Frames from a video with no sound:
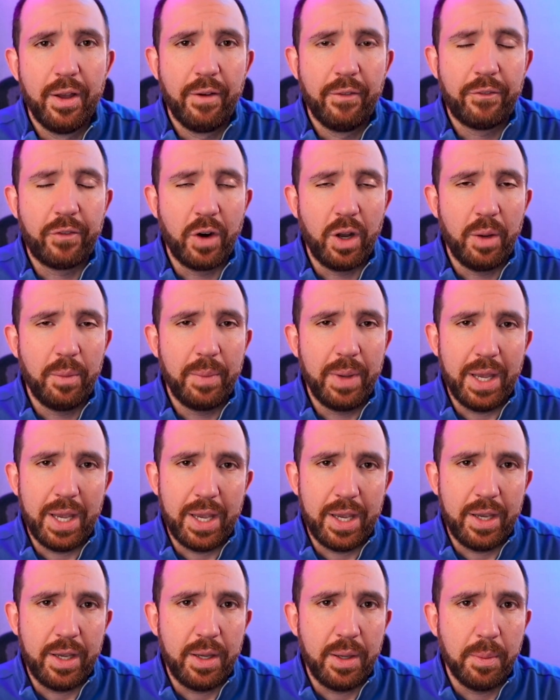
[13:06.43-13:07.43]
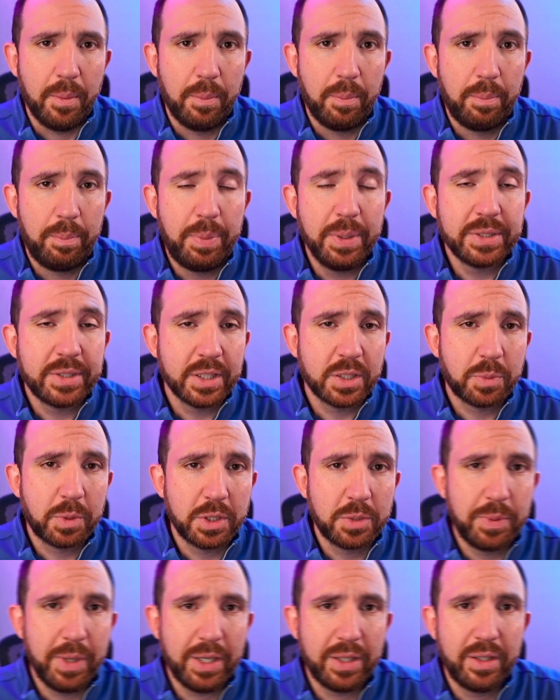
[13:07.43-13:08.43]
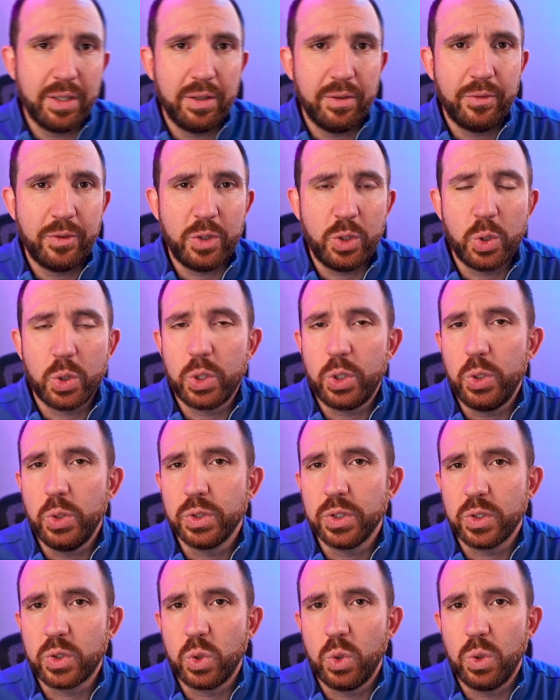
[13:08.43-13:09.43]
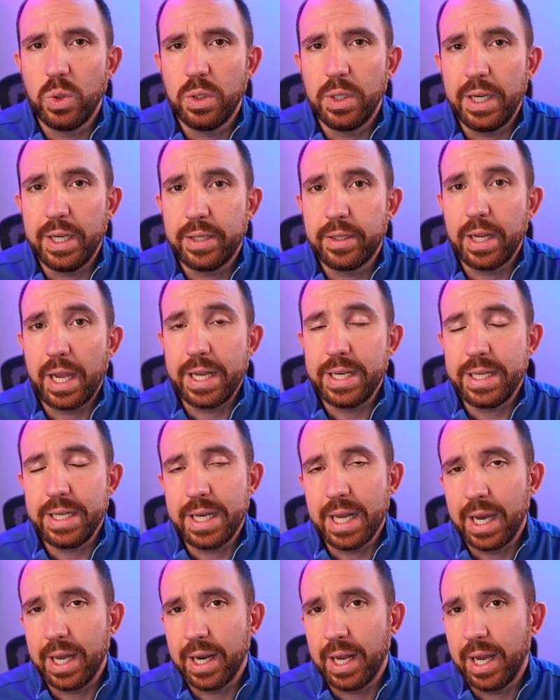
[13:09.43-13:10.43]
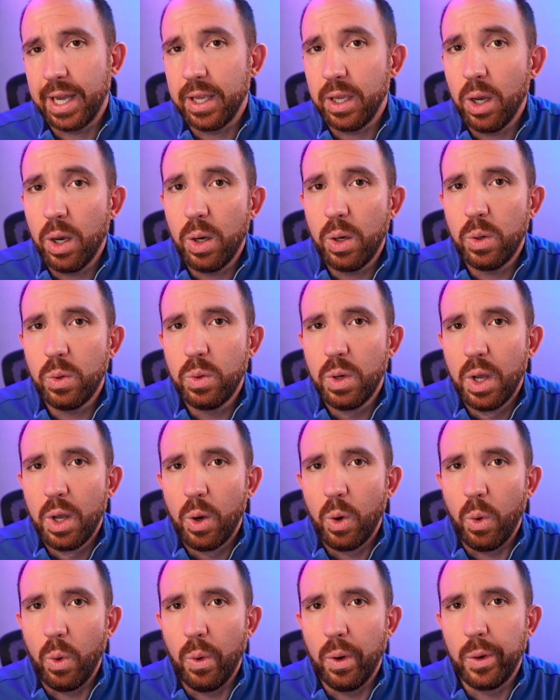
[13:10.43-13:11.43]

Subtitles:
from a business perspective, you could use a tool like 90.io or